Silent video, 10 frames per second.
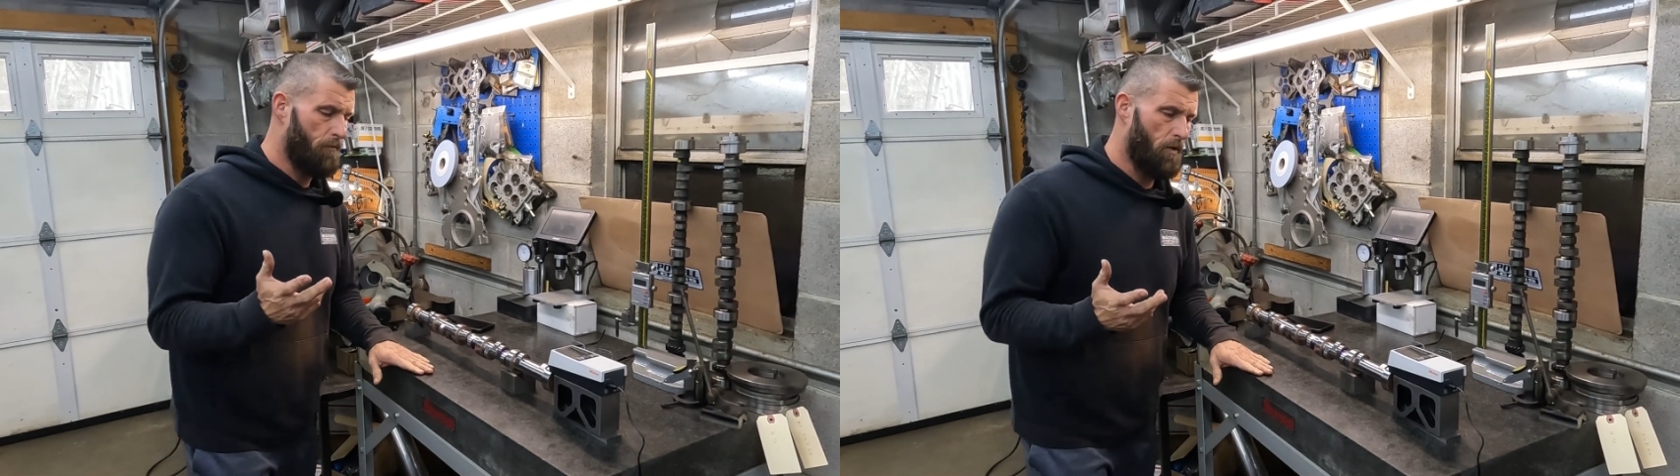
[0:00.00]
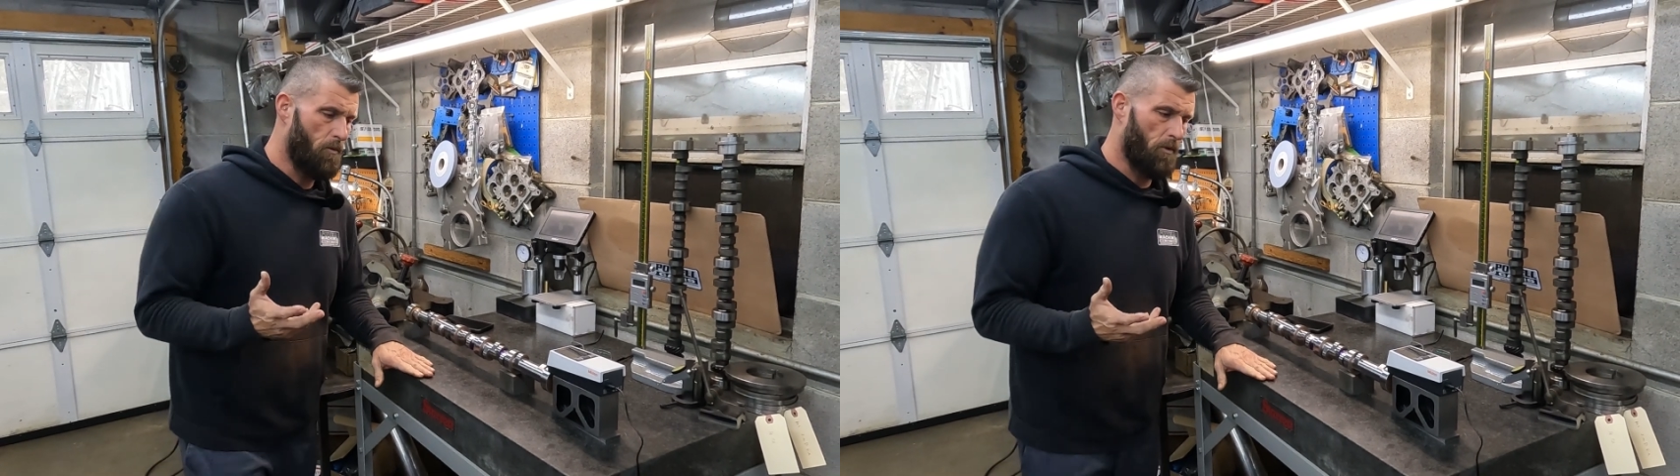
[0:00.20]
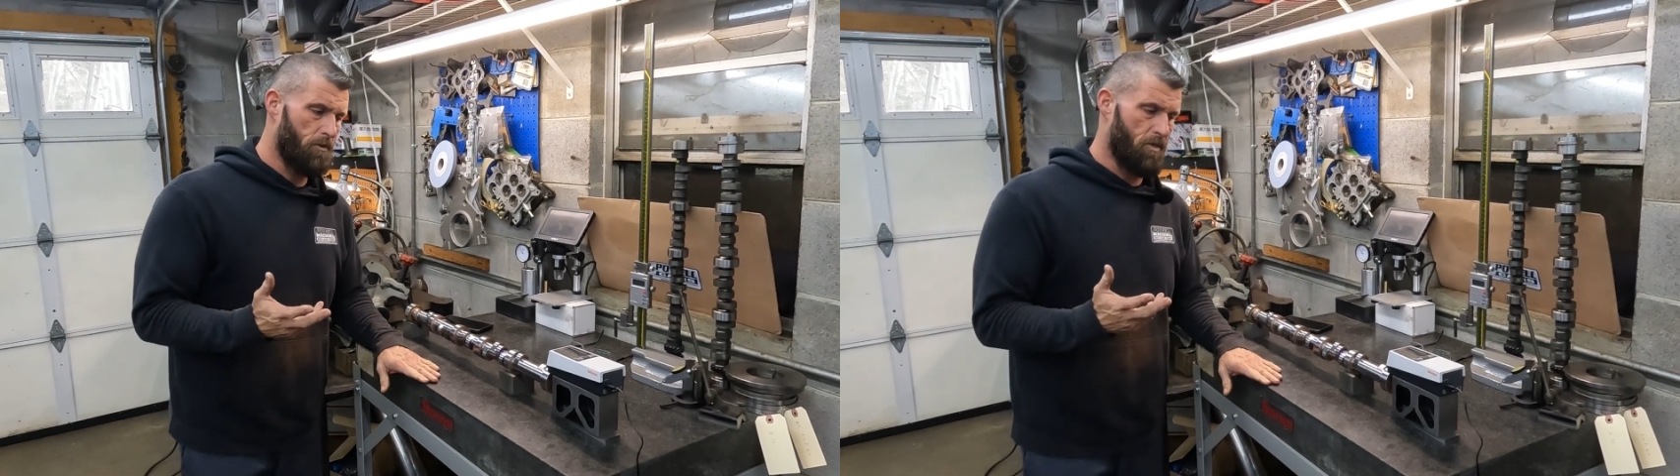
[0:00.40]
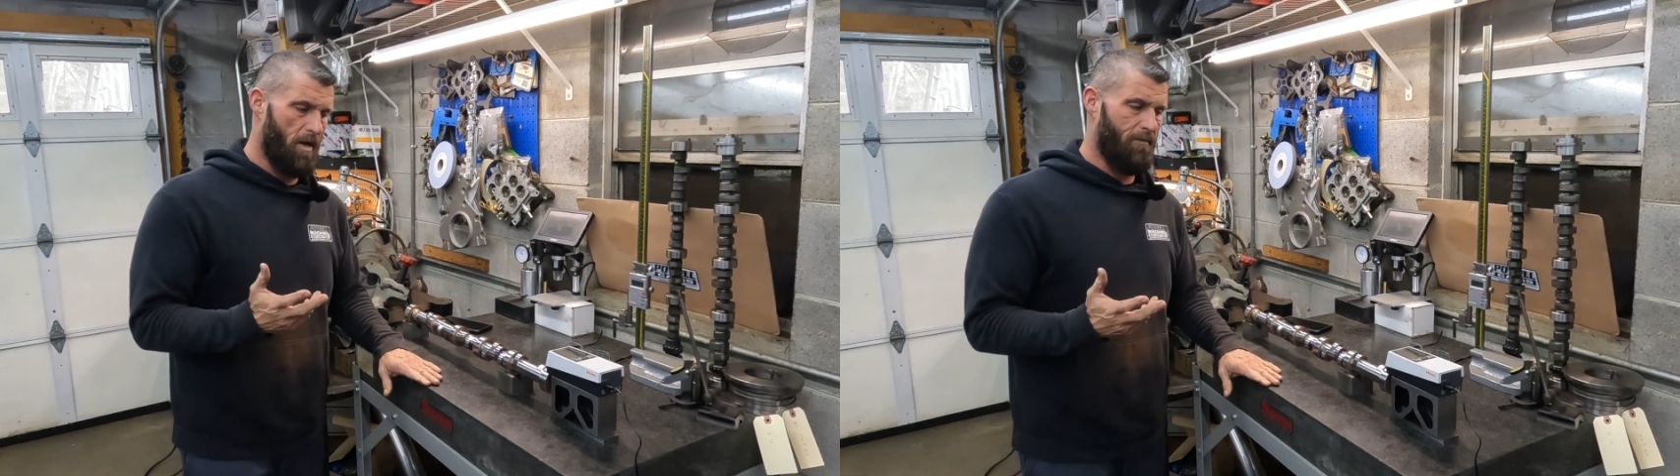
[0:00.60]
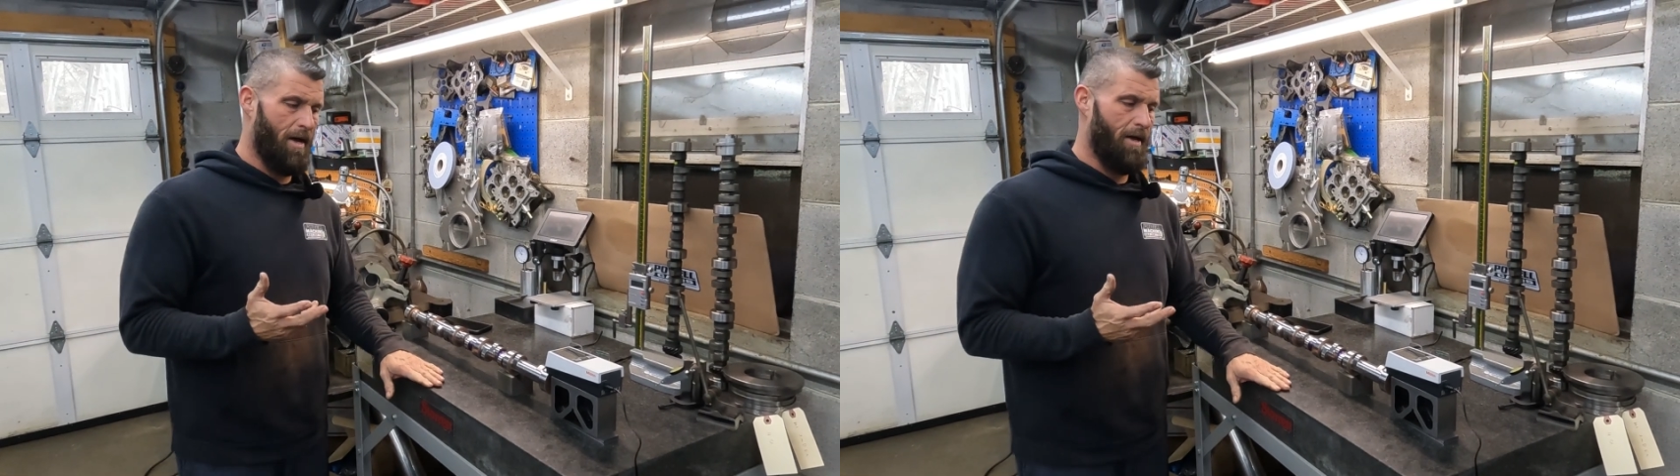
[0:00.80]
viewers
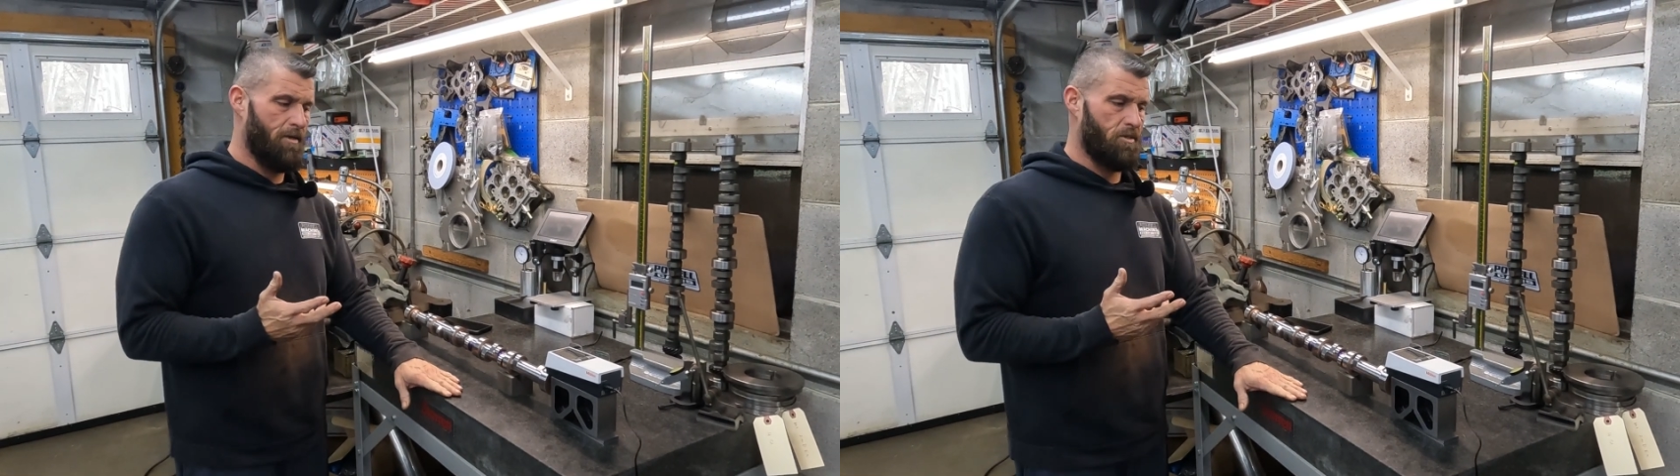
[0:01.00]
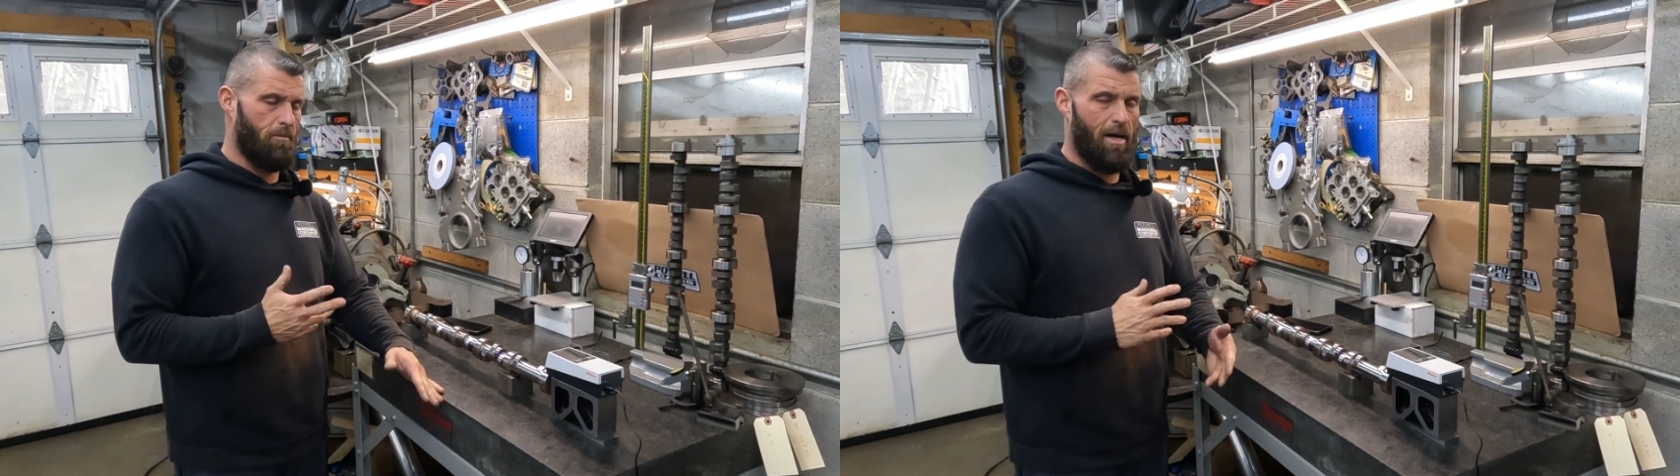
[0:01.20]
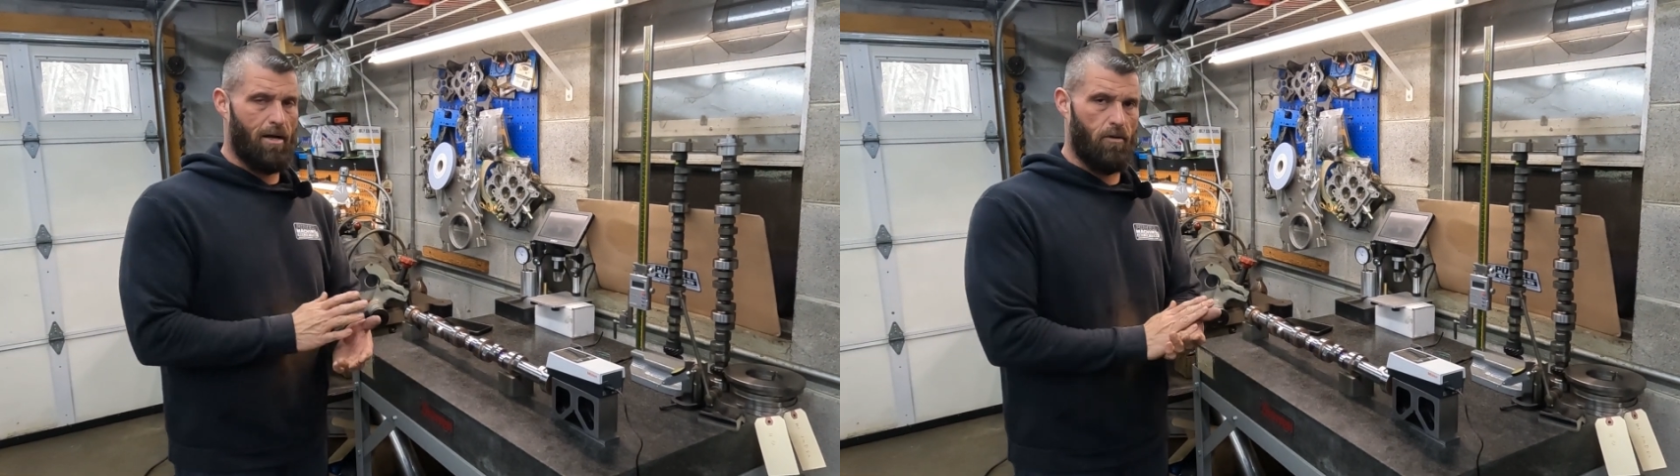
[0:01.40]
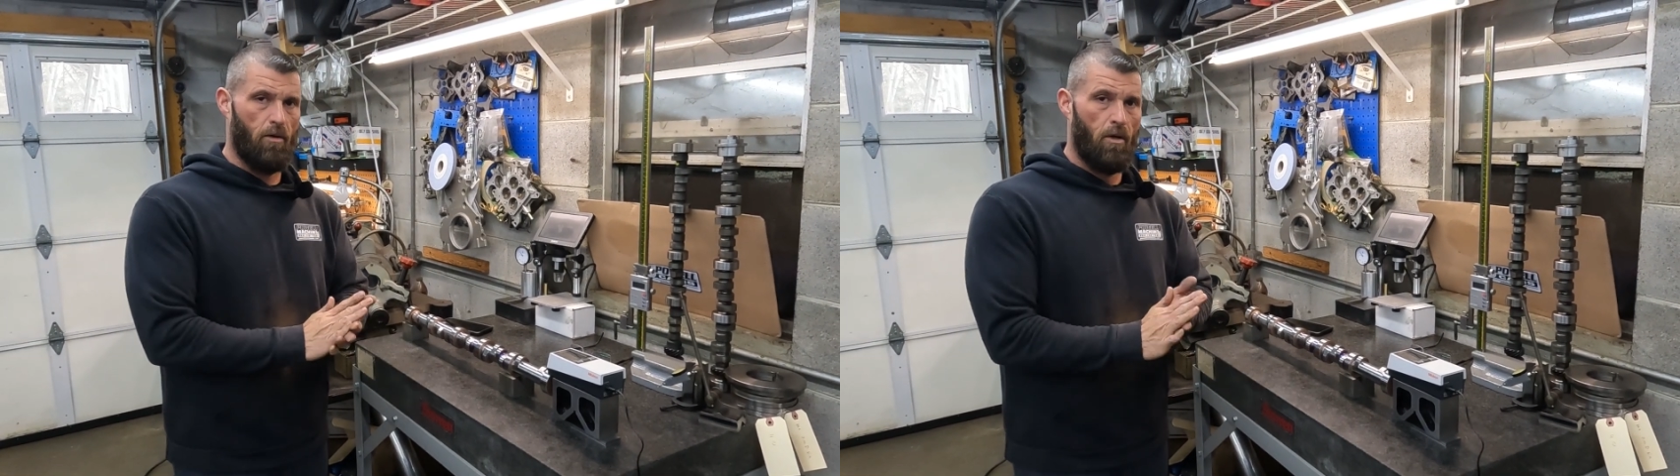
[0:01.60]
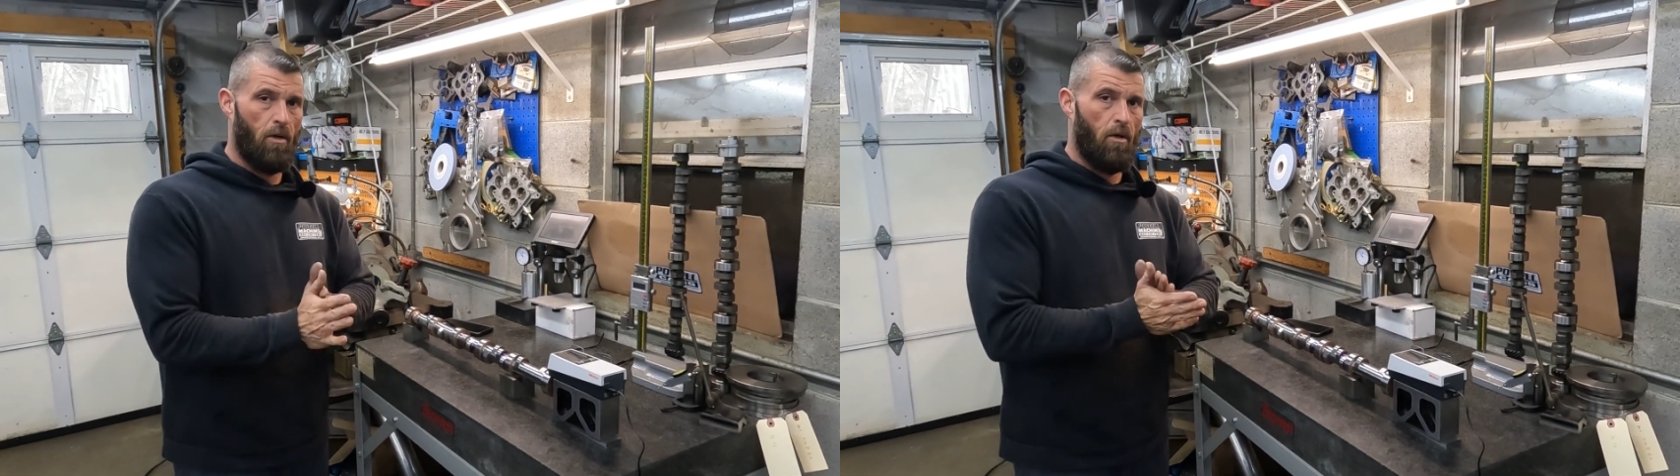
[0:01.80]
have asked about